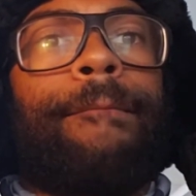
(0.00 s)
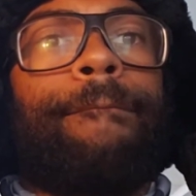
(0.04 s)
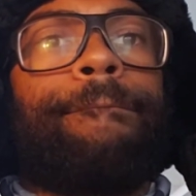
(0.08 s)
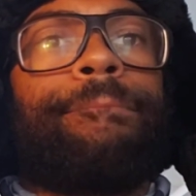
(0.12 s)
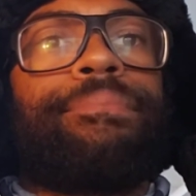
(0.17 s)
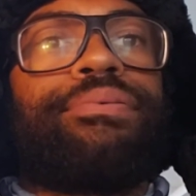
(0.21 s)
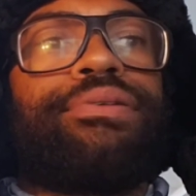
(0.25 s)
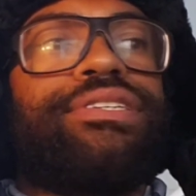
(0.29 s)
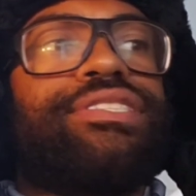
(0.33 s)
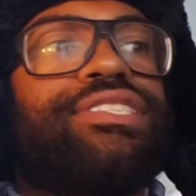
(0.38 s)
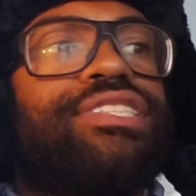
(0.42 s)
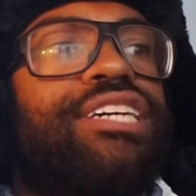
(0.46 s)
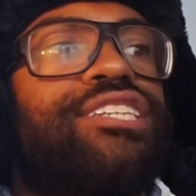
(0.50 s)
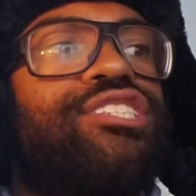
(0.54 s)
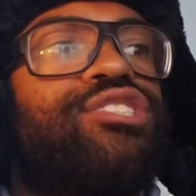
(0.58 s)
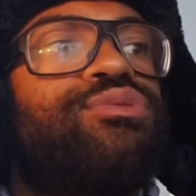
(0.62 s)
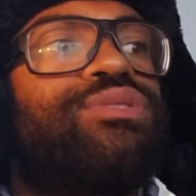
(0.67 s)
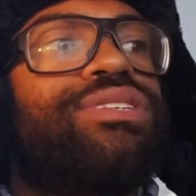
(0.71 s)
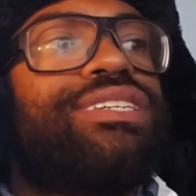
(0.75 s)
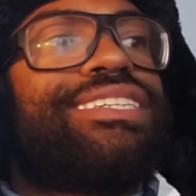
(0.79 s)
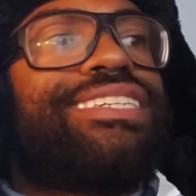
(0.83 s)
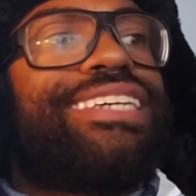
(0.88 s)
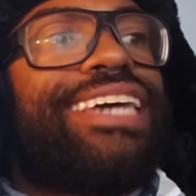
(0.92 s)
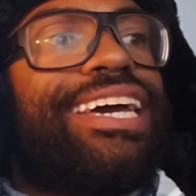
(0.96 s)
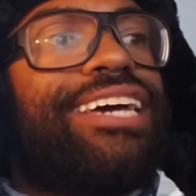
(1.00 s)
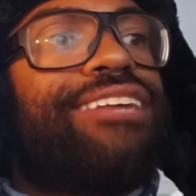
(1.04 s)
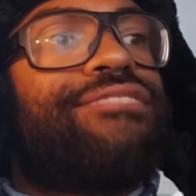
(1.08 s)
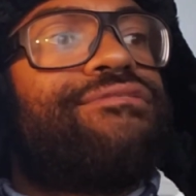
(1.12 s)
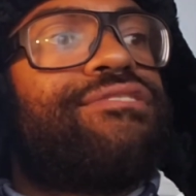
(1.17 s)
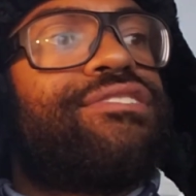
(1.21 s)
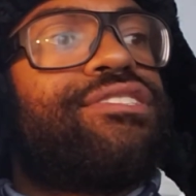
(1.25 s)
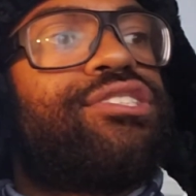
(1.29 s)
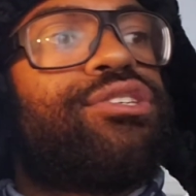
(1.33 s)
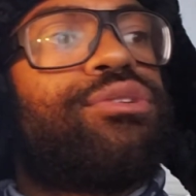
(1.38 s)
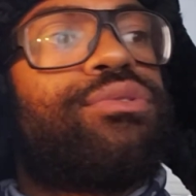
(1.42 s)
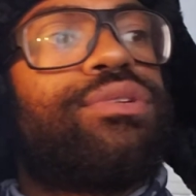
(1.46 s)
Appreciate you again
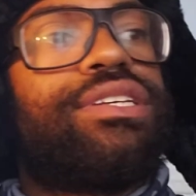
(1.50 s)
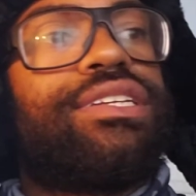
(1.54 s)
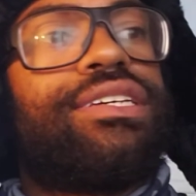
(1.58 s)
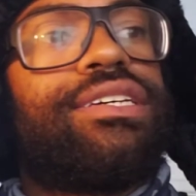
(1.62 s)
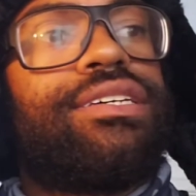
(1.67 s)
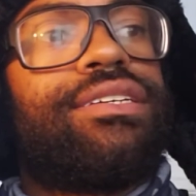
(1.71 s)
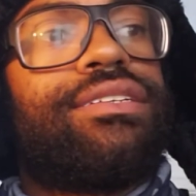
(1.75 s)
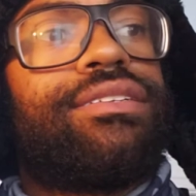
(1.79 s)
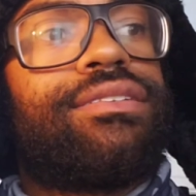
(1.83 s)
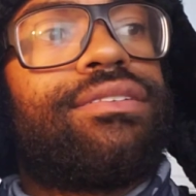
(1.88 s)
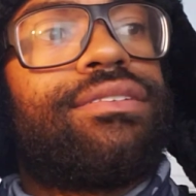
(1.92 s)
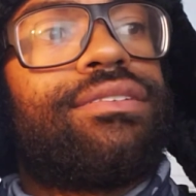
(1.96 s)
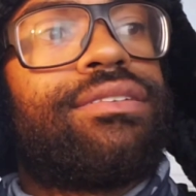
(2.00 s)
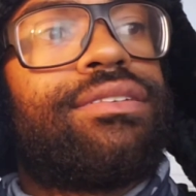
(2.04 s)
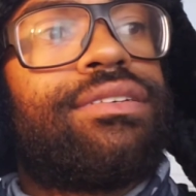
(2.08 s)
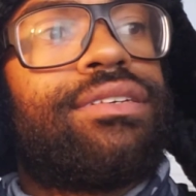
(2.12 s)
for tuning in.